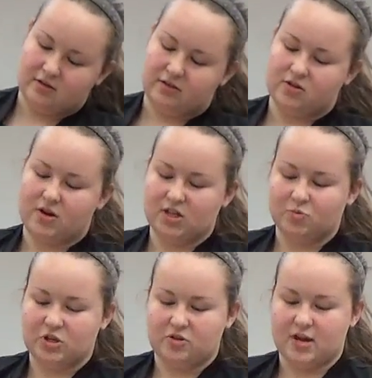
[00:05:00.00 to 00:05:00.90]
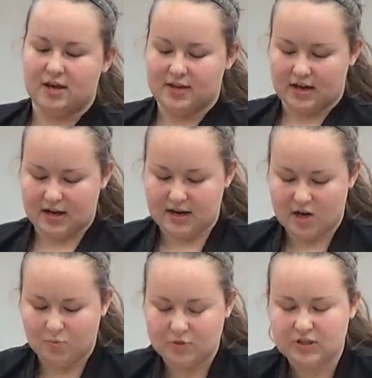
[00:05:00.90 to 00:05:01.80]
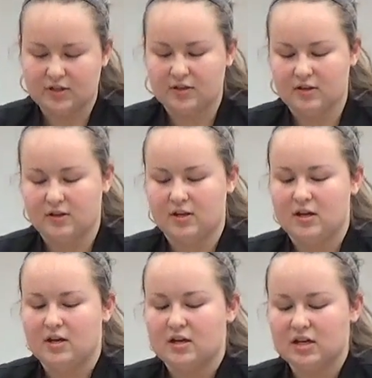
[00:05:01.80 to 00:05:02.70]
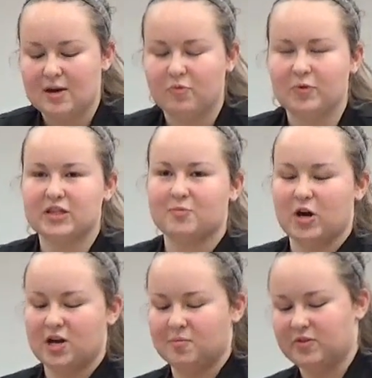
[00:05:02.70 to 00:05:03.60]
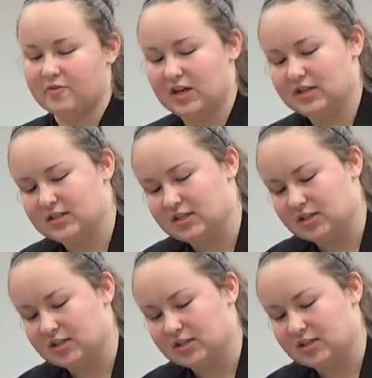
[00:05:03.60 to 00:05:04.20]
So as we do that, that kind of helps complement the bottom of the vase and